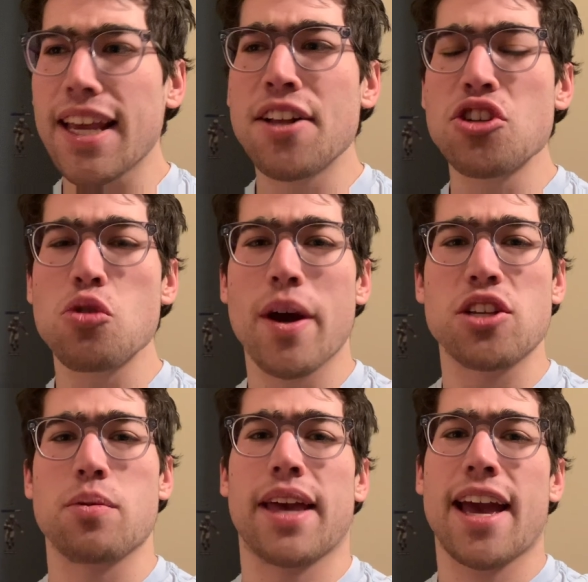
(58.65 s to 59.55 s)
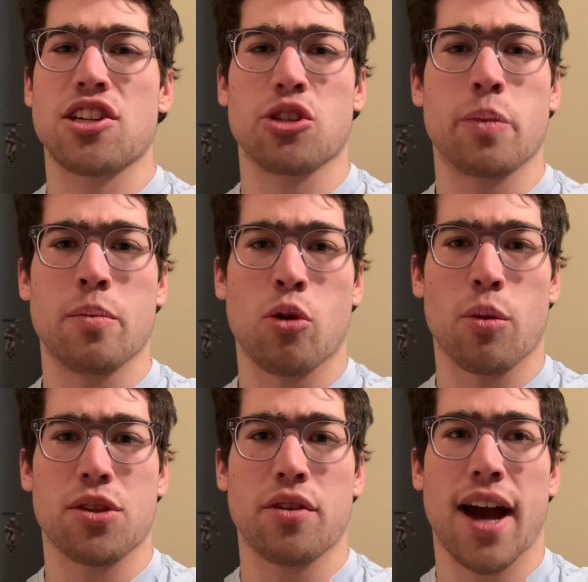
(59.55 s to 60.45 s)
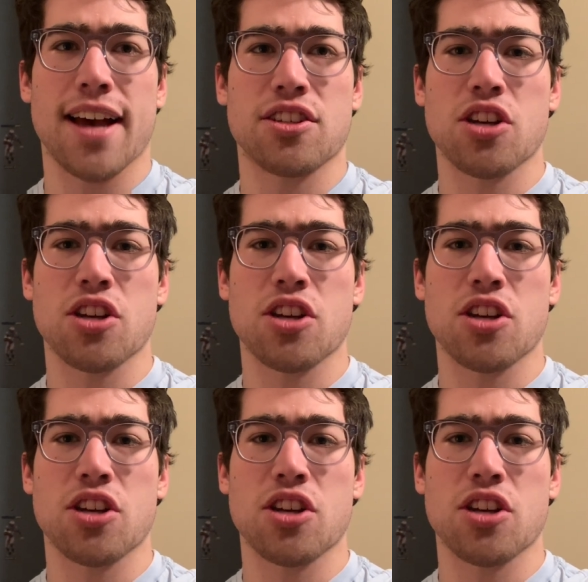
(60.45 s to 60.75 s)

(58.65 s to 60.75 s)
and just a way to engage a little bit more with you guys.